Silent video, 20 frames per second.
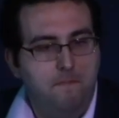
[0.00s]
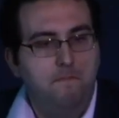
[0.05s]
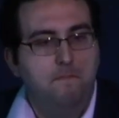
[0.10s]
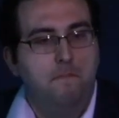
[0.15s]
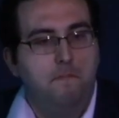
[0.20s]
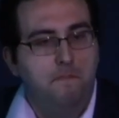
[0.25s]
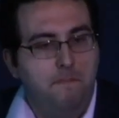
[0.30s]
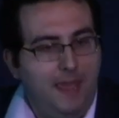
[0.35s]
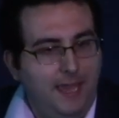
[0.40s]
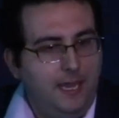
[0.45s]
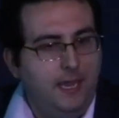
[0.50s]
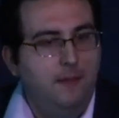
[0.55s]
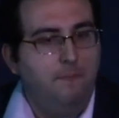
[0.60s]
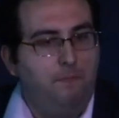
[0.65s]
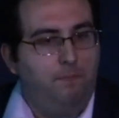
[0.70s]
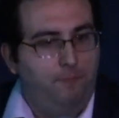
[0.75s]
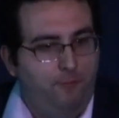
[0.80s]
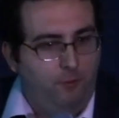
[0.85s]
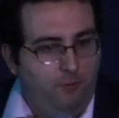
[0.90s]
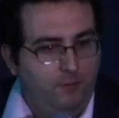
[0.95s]
making
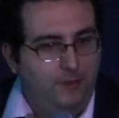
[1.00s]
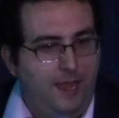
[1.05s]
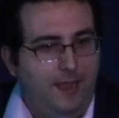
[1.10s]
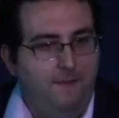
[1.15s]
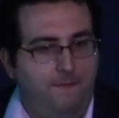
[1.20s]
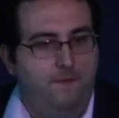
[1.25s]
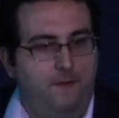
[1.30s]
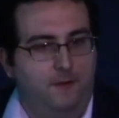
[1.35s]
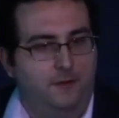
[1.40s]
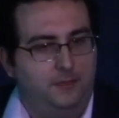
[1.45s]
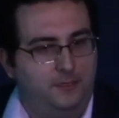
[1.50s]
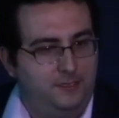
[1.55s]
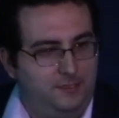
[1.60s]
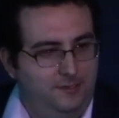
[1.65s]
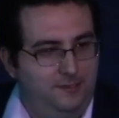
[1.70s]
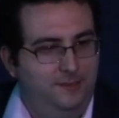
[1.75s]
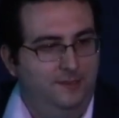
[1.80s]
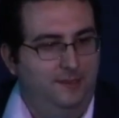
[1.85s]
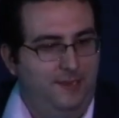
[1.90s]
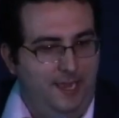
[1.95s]
pro-lifers
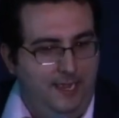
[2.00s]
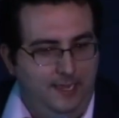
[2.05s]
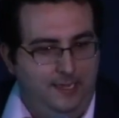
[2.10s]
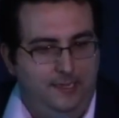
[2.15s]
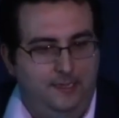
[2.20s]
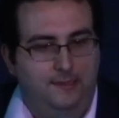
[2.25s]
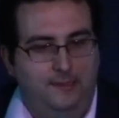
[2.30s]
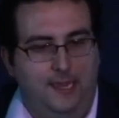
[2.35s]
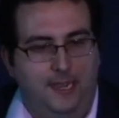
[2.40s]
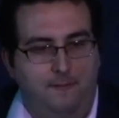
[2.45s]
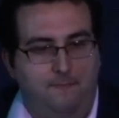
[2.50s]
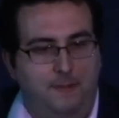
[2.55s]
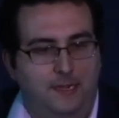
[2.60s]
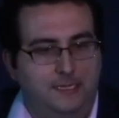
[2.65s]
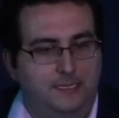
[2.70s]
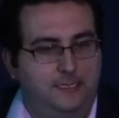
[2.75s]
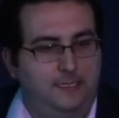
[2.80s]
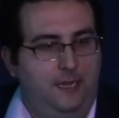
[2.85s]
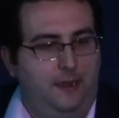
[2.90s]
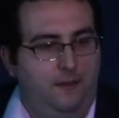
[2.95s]
like
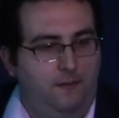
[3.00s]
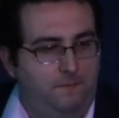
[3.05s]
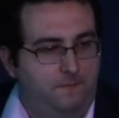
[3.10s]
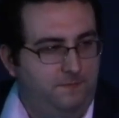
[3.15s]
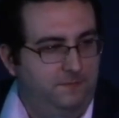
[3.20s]
myself,